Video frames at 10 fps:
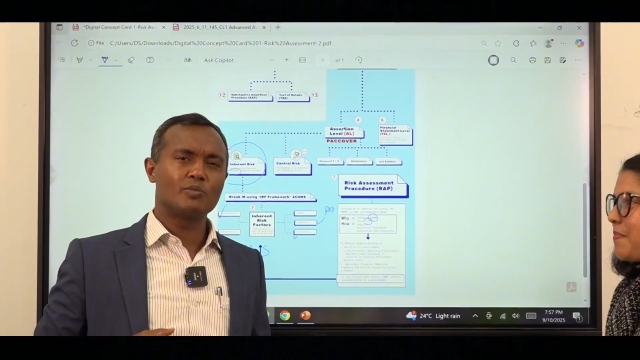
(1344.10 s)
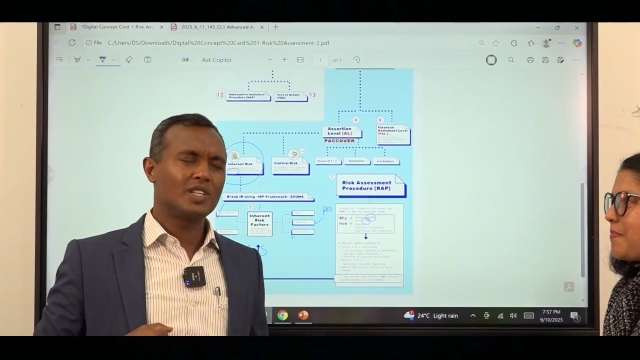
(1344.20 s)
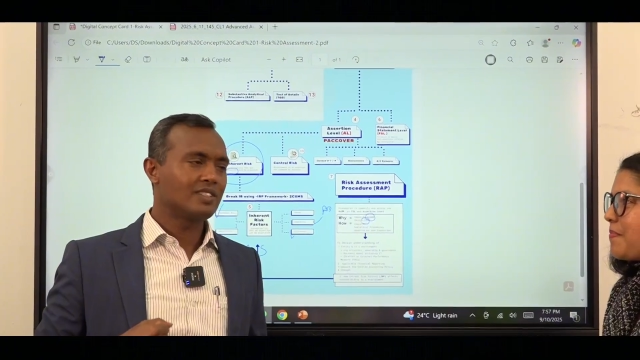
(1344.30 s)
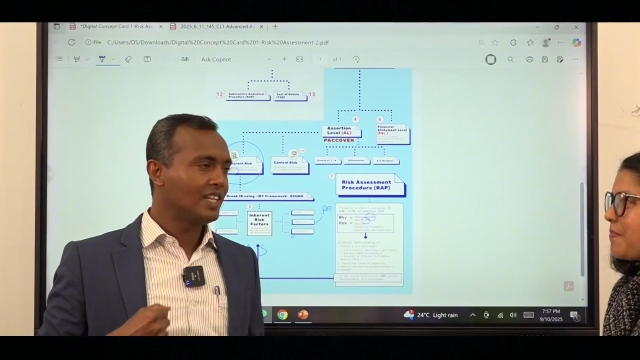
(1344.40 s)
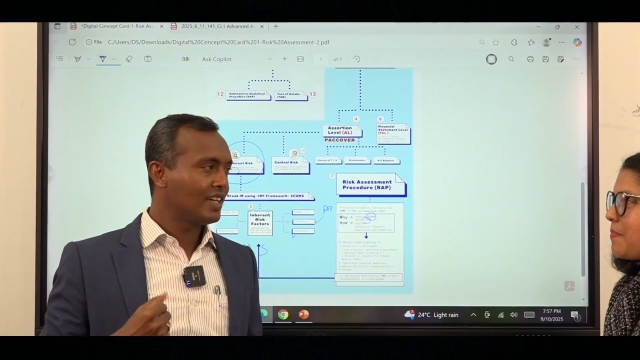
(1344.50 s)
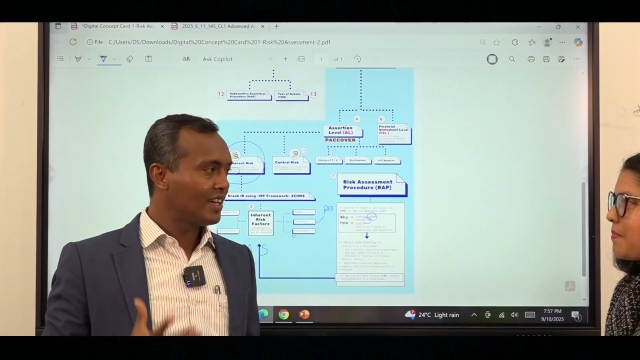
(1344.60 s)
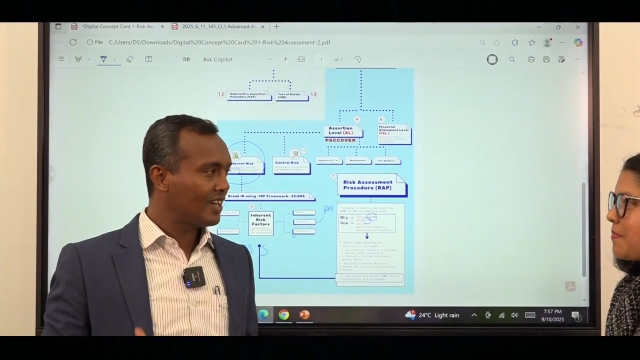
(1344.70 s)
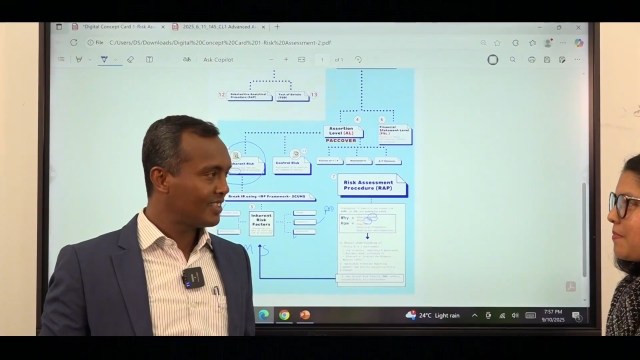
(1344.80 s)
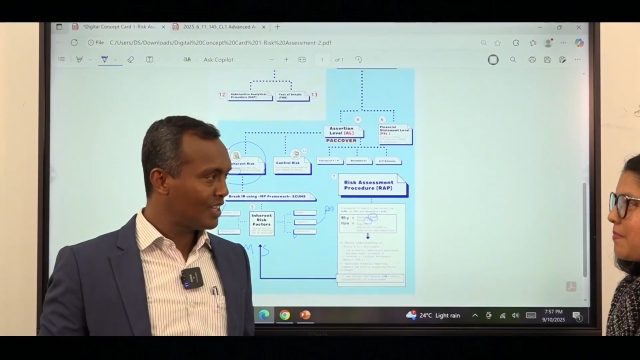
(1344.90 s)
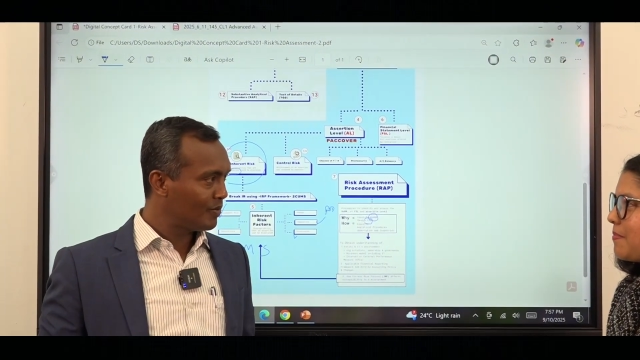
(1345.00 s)
means
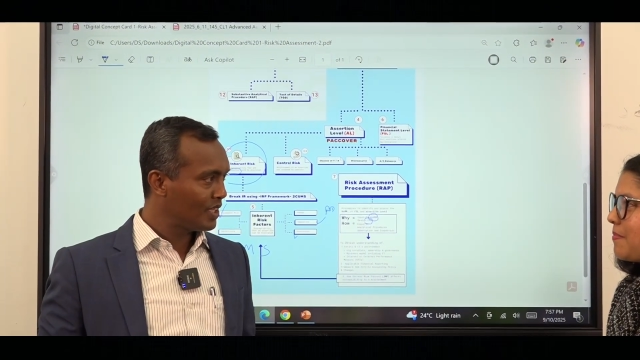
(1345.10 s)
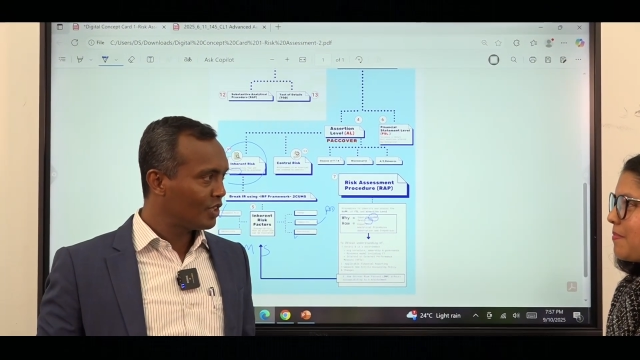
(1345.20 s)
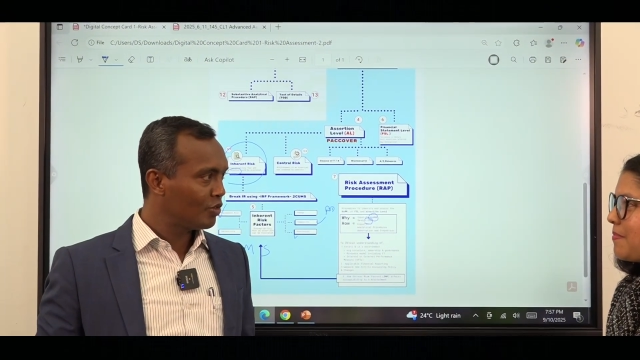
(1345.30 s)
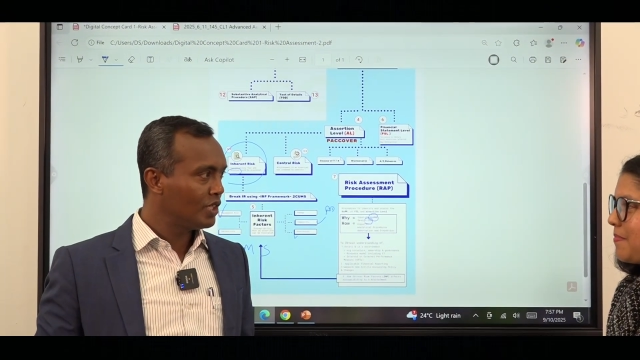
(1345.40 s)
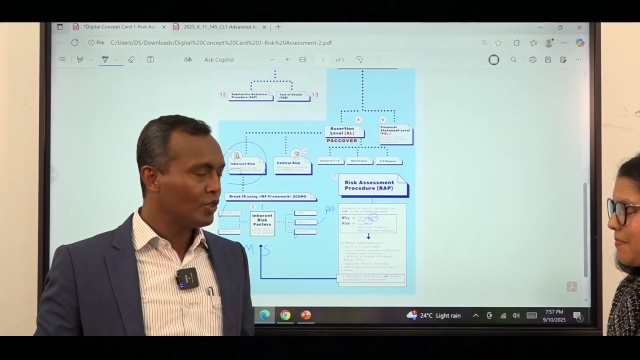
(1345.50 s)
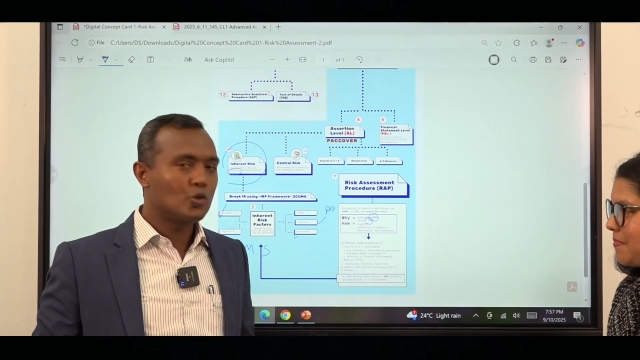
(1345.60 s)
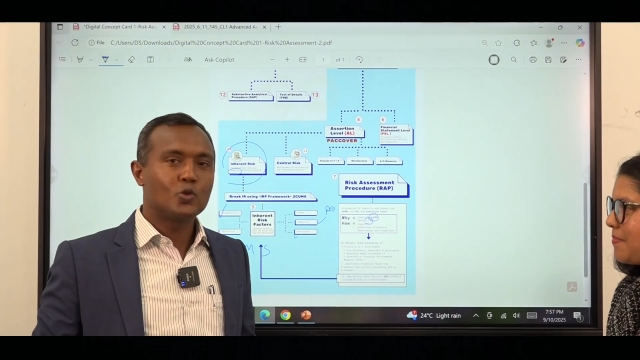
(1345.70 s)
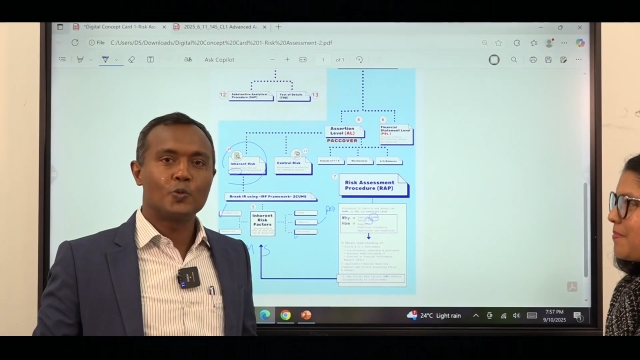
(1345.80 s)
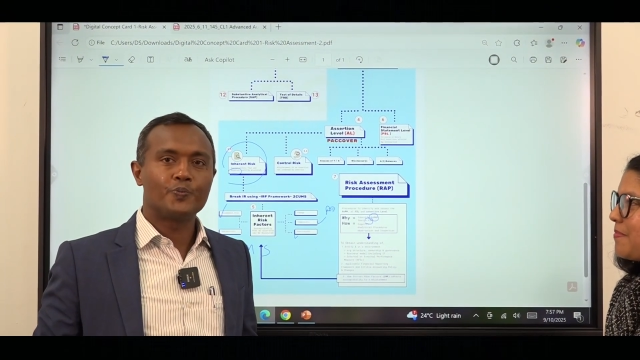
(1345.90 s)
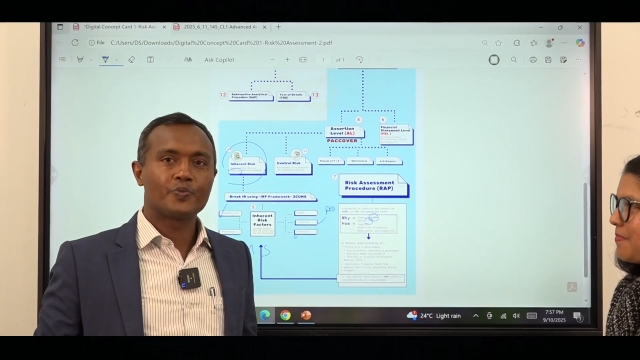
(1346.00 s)
declare something to be true,